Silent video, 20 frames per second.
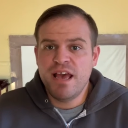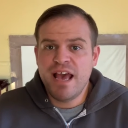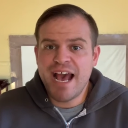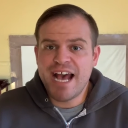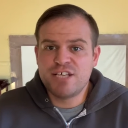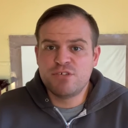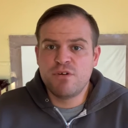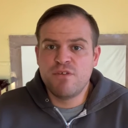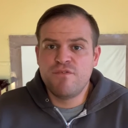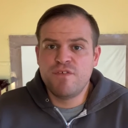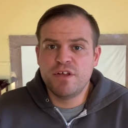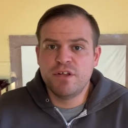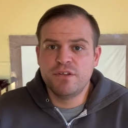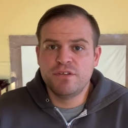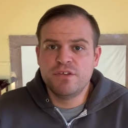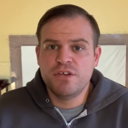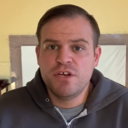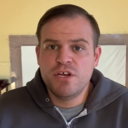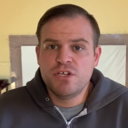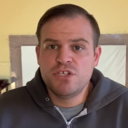has
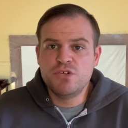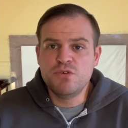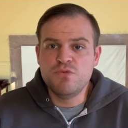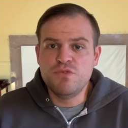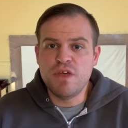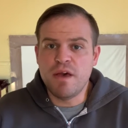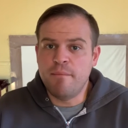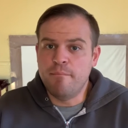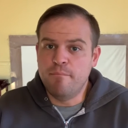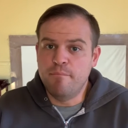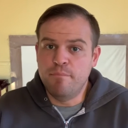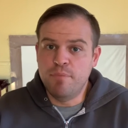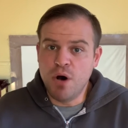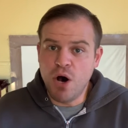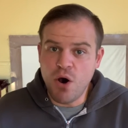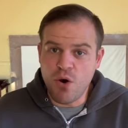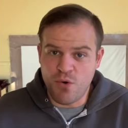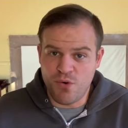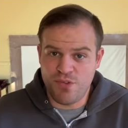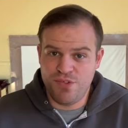revealed to them
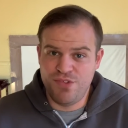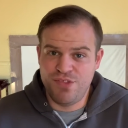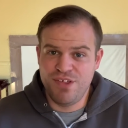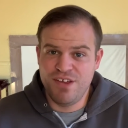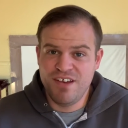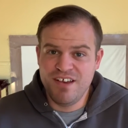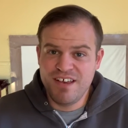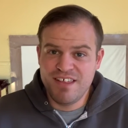both